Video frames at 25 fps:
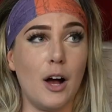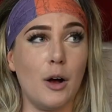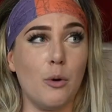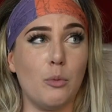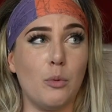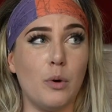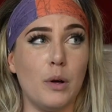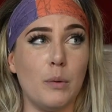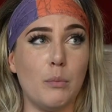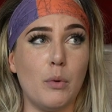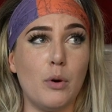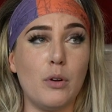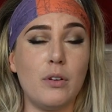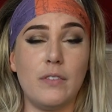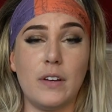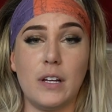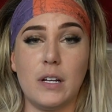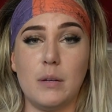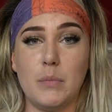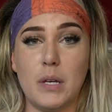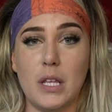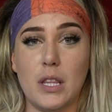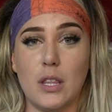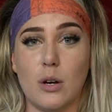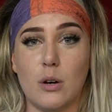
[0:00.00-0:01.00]
What
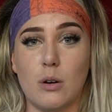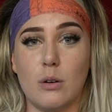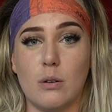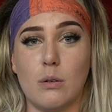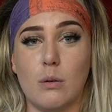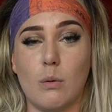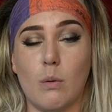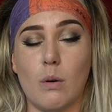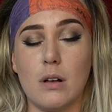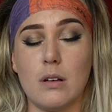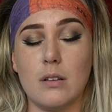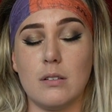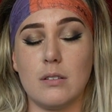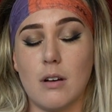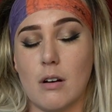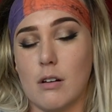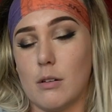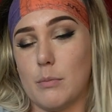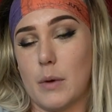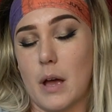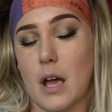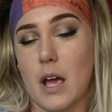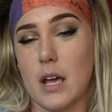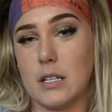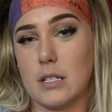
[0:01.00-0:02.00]
motivated me though was all
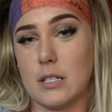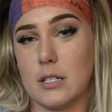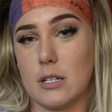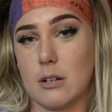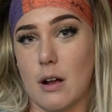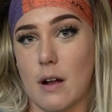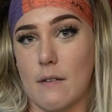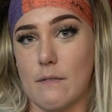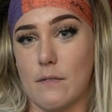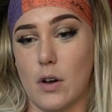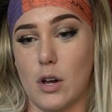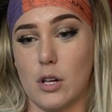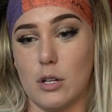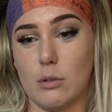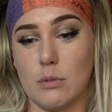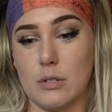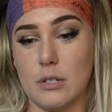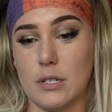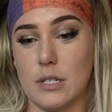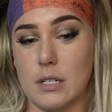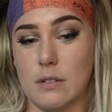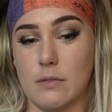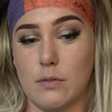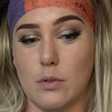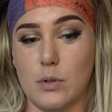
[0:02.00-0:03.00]
my Instagram
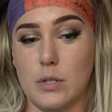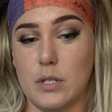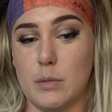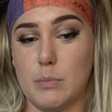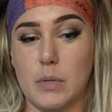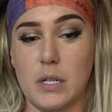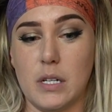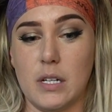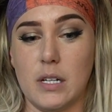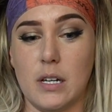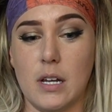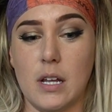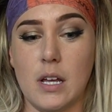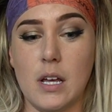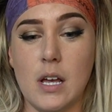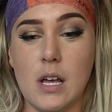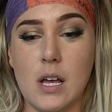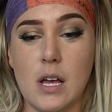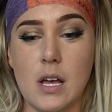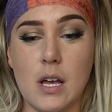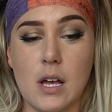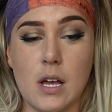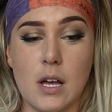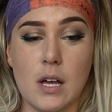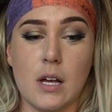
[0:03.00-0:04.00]
followers that have always been
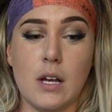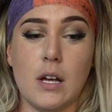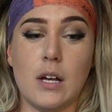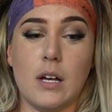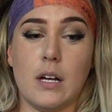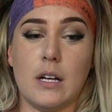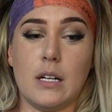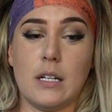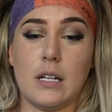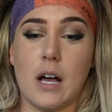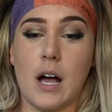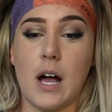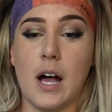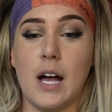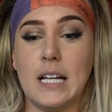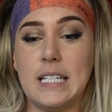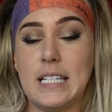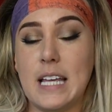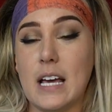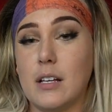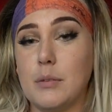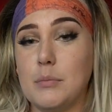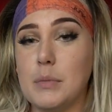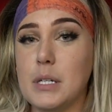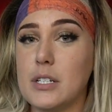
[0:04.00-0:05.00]

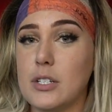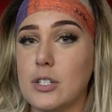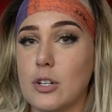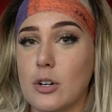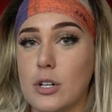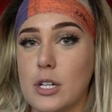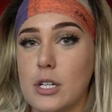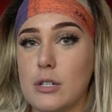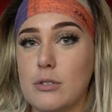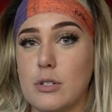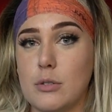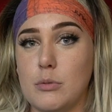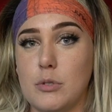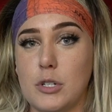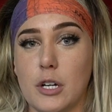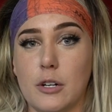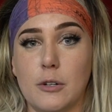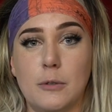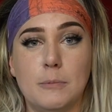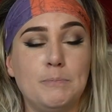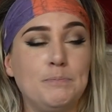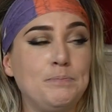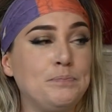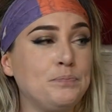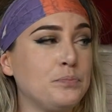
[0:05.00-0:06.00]
telling me to start a YouTube
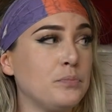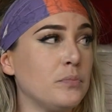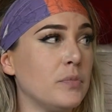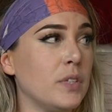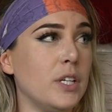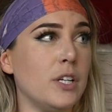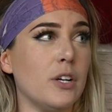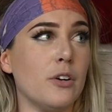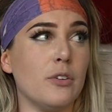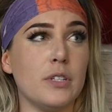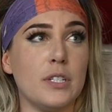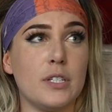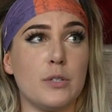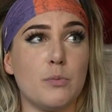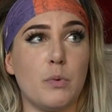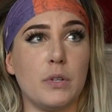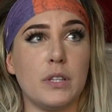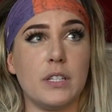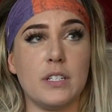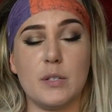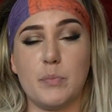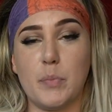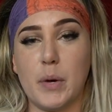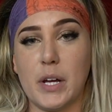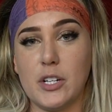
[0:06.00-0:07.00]
channel. You know, that's
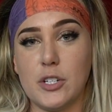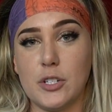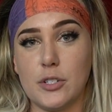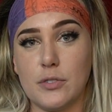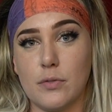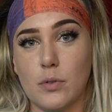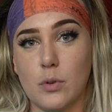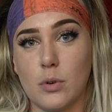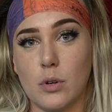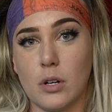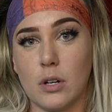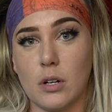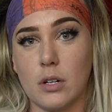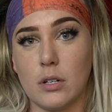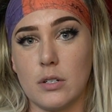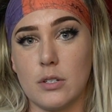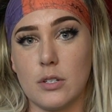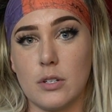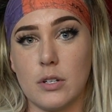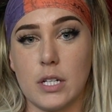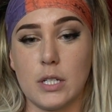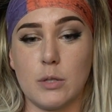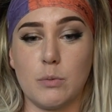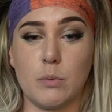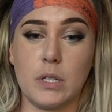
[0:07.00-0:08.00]
what this page is for,
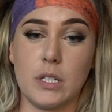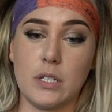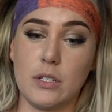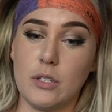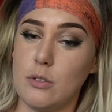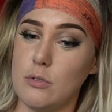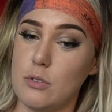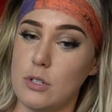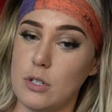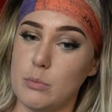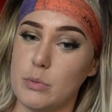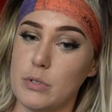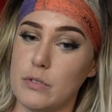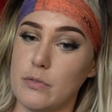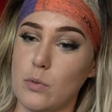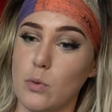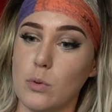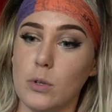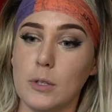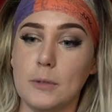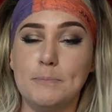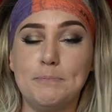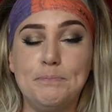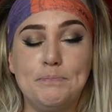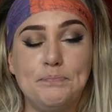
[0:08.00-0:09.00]
so that's what this YouTube is
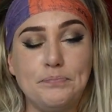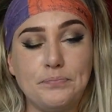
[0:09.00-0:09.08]
for.